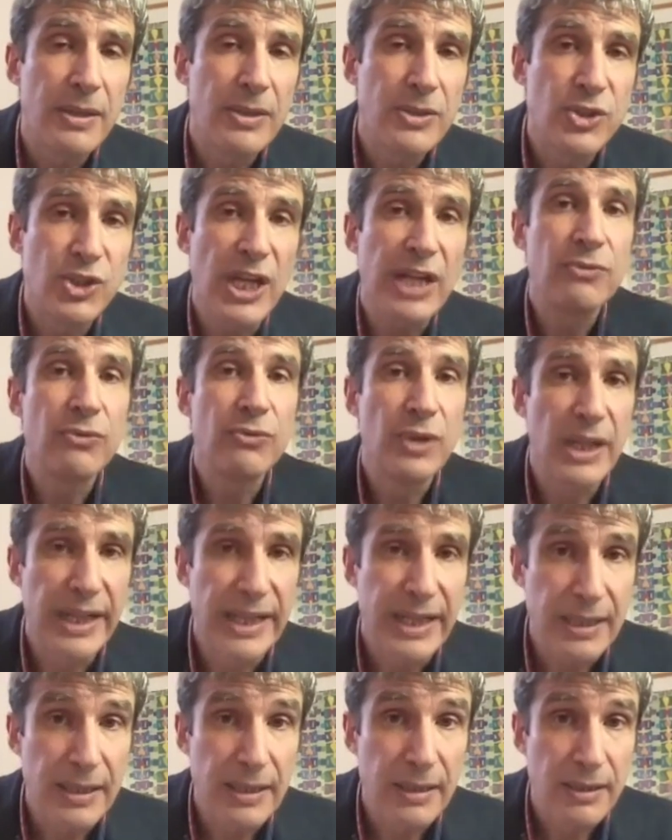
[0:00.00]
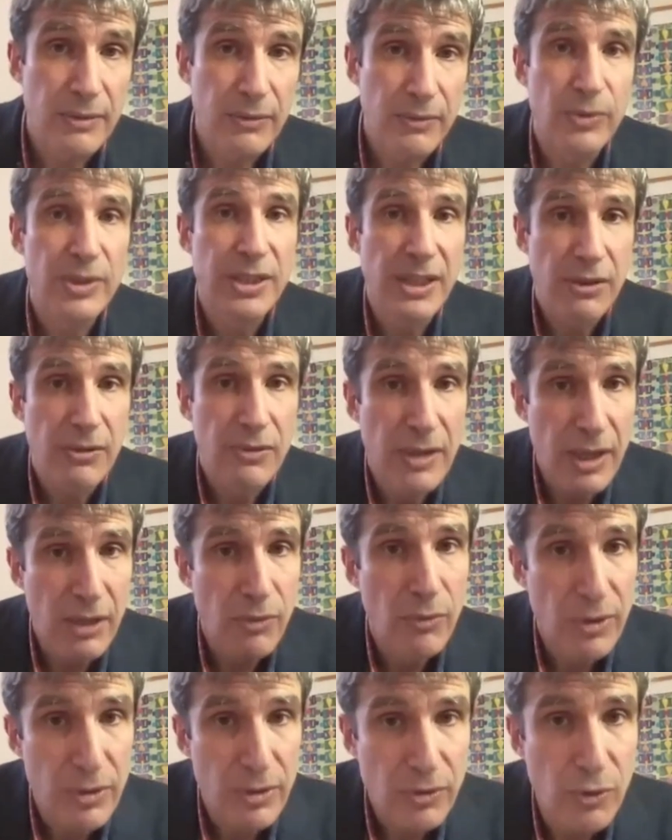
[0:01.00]
generally, we don't know
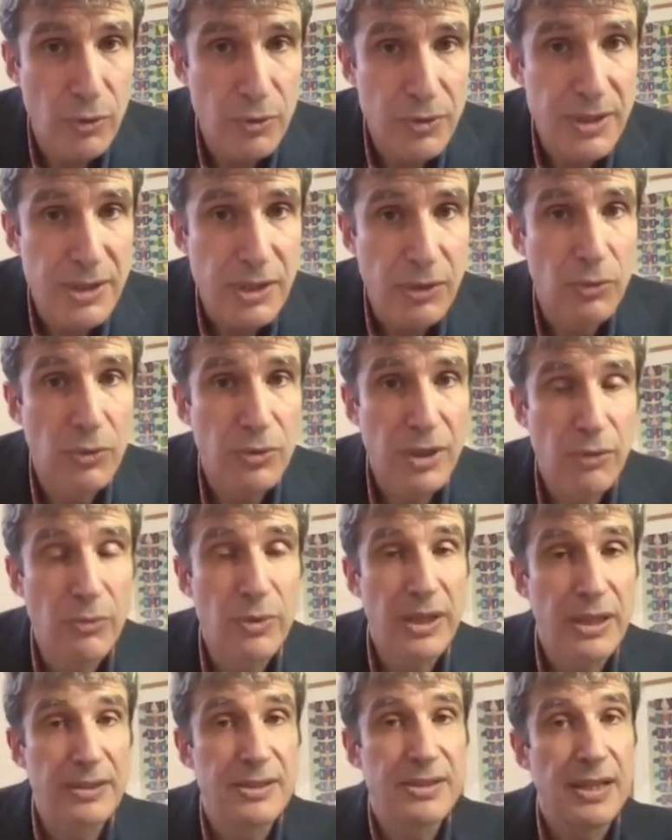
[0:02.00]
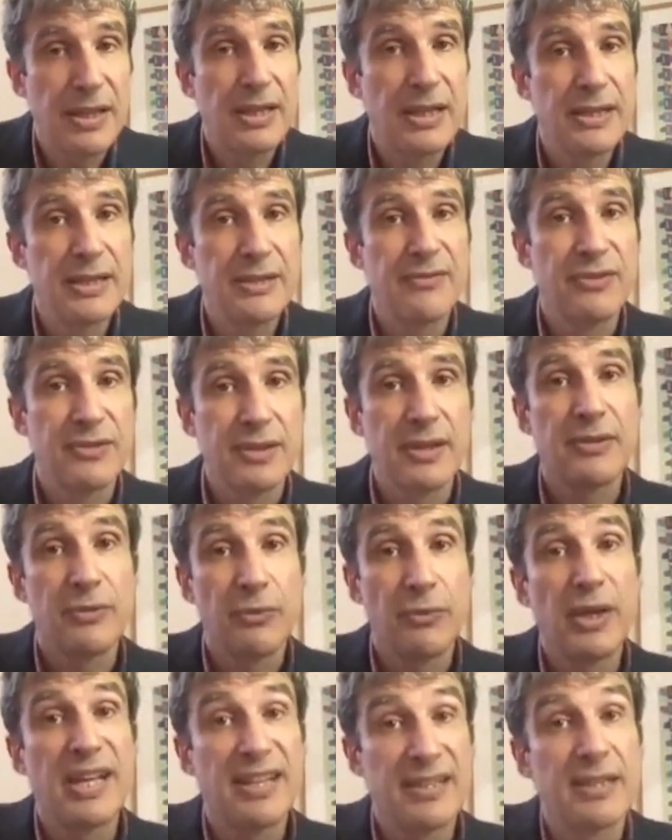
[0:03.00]
what causes it, although we can certainly,
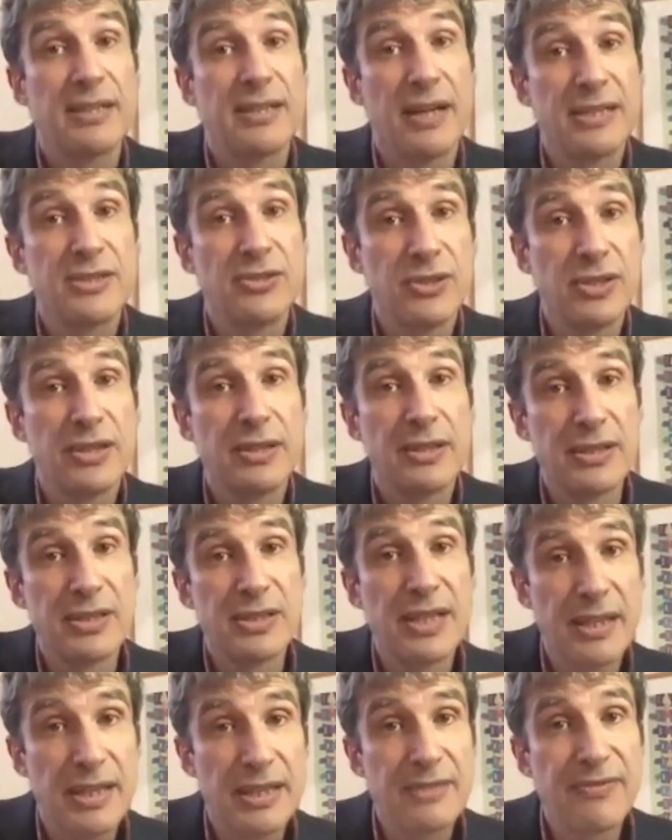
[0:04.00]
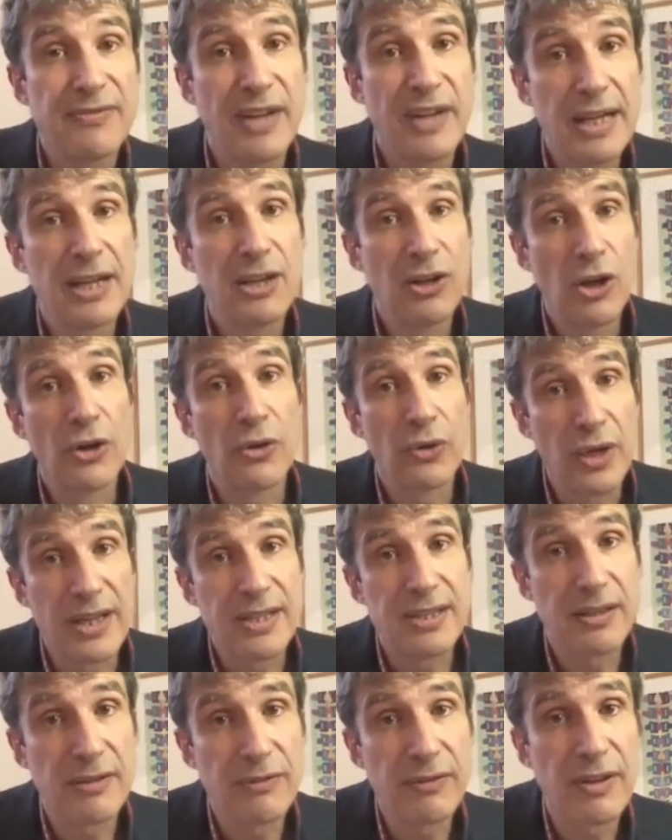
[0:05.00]
we have, a, as you can see, there's a fairly long
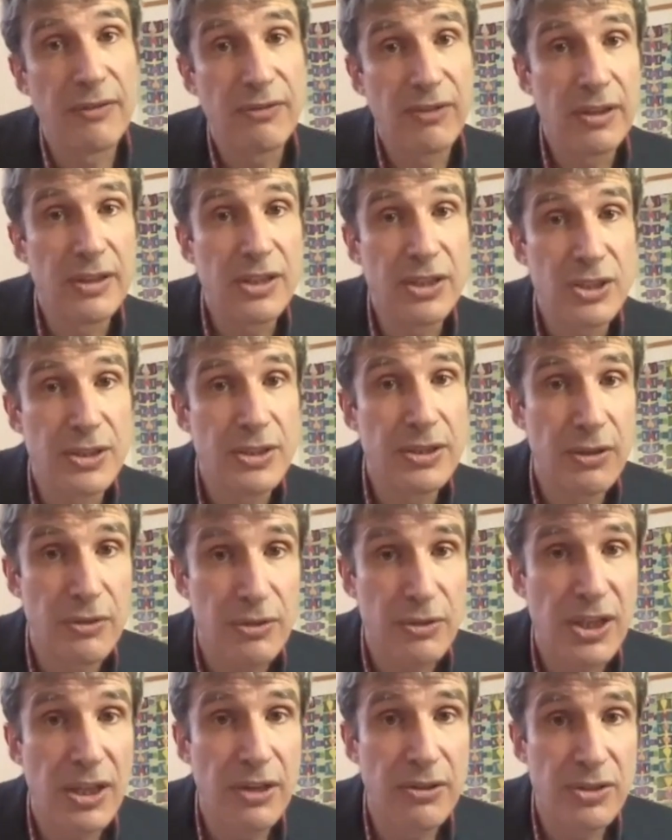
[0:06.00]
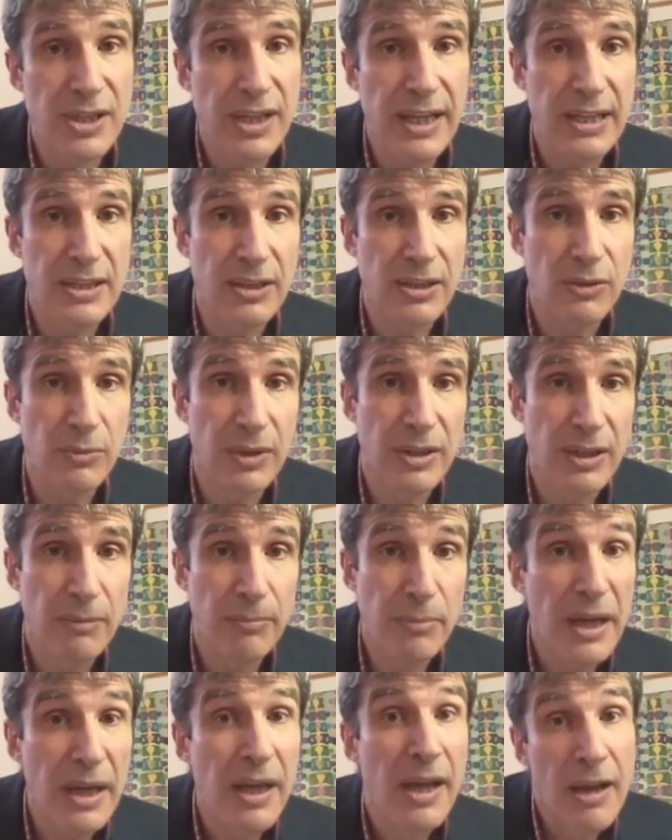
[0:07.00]
list of, of, conditions that are associated with it.
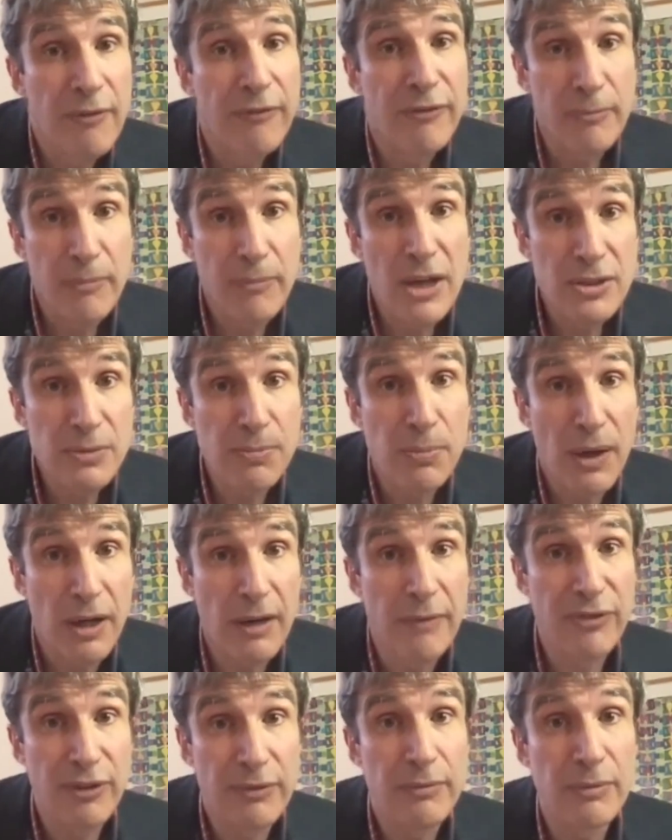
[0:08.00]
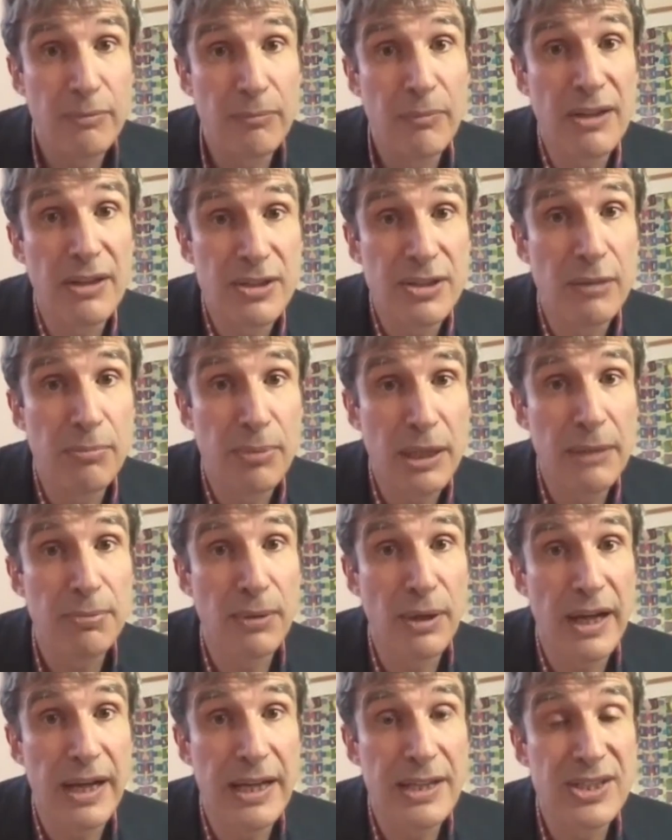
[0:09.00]
But for most part, for the, most of the
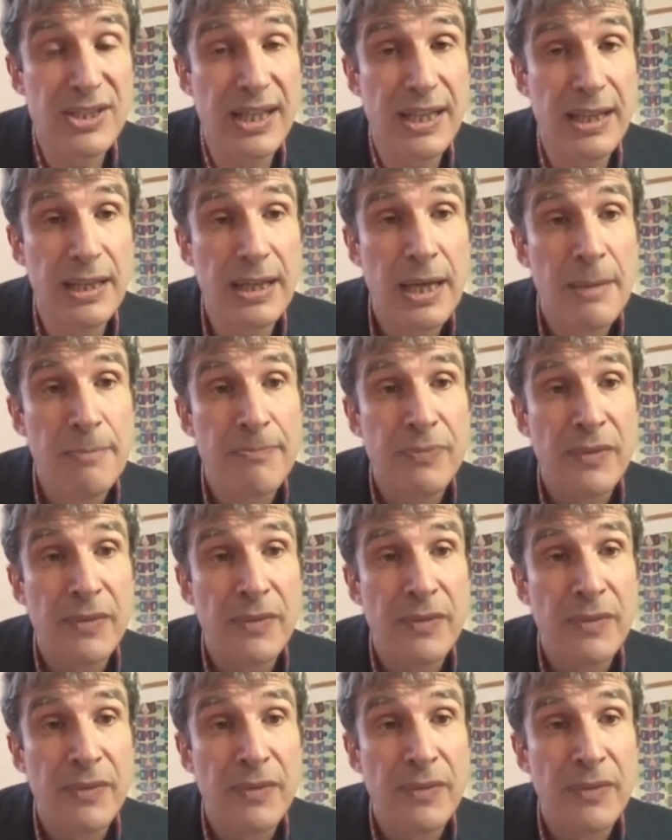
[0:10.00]
people I see,